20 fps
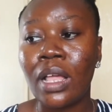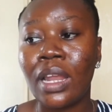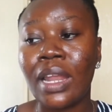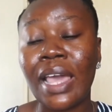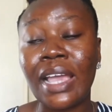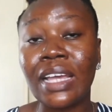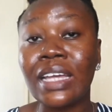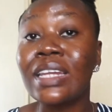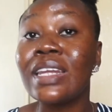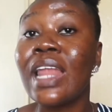
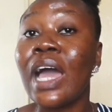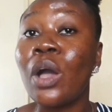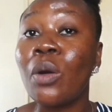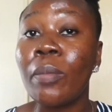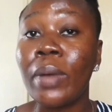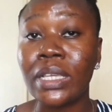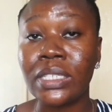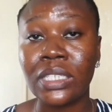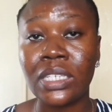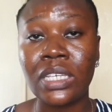Like now,
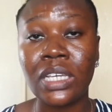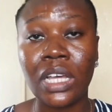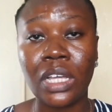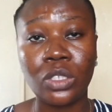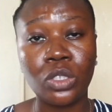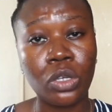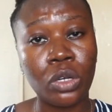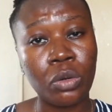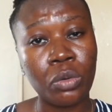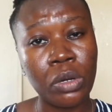my skin
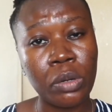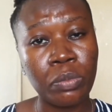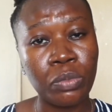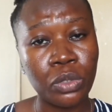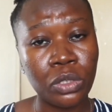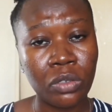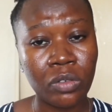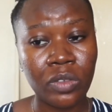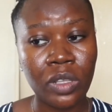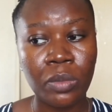can tolerate
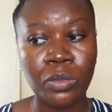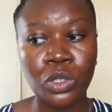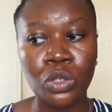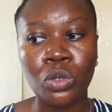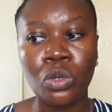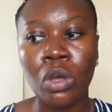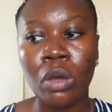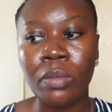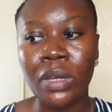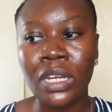both of them. So
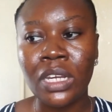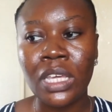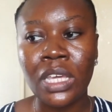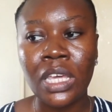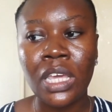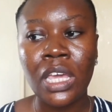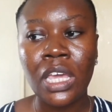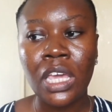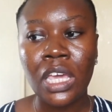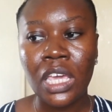
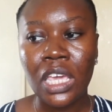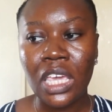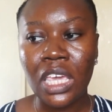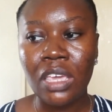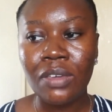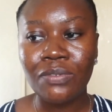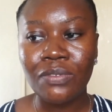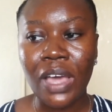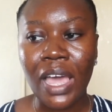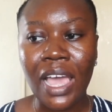normally,
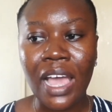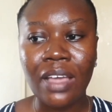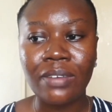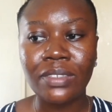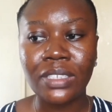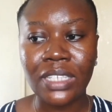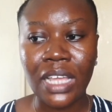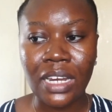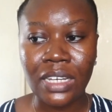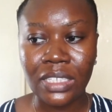if I have
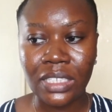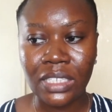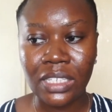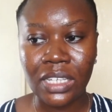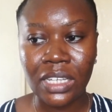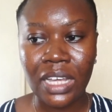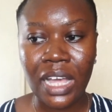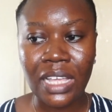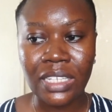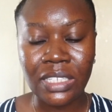
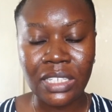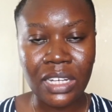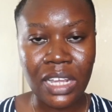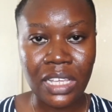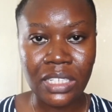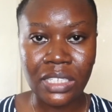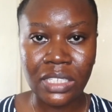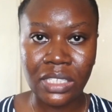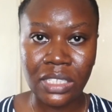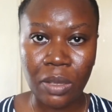salicylic acid
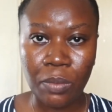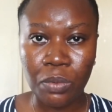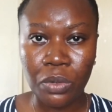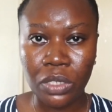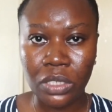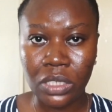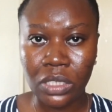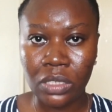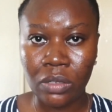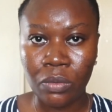as a
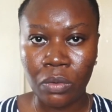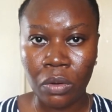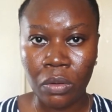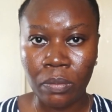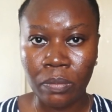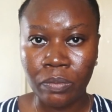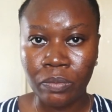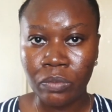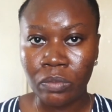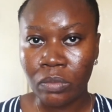separate
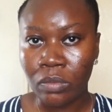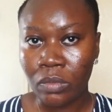serum,